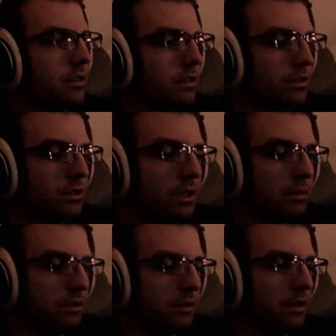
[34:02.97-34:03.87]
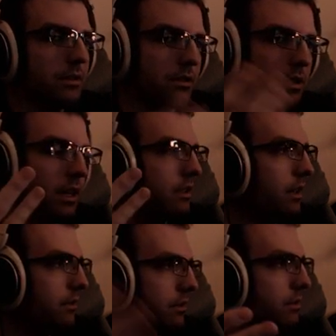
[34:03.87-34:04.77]
on the ship and stuff, it's nice
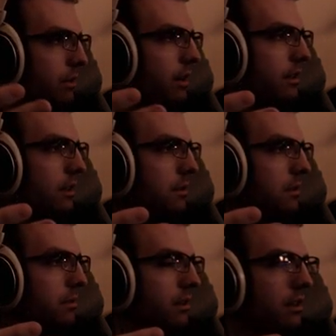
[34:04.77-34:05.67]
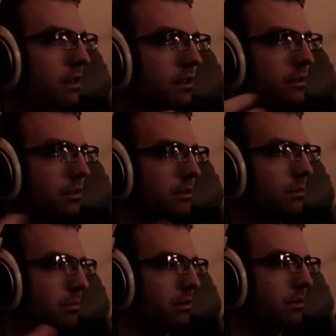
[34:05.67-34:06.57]
having the sprites come up and talk to you. It's
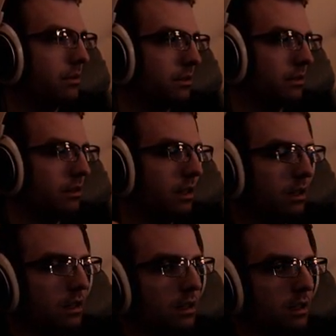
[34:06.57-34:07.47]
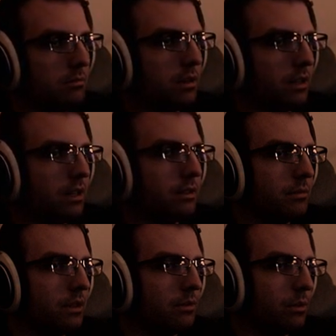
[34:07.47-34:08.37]
more personal. But in
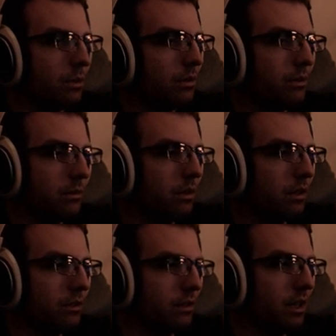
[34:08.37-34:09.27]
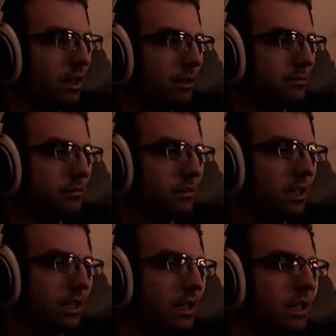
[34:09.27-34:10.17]
SMT4, if you're watching that,
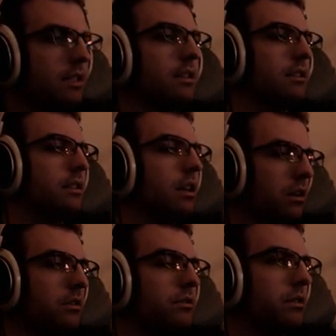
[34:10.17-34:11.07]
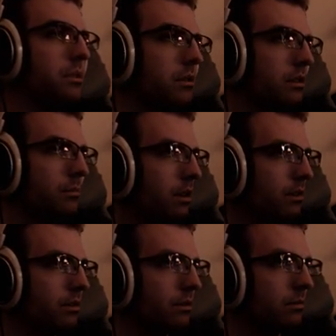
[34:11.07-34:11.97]
the distance they are from you compared
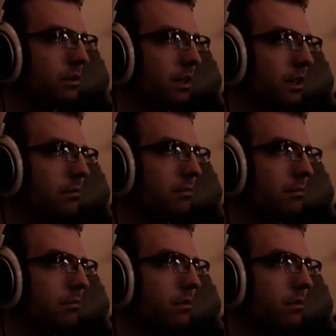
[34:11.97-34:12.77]
to a normal game,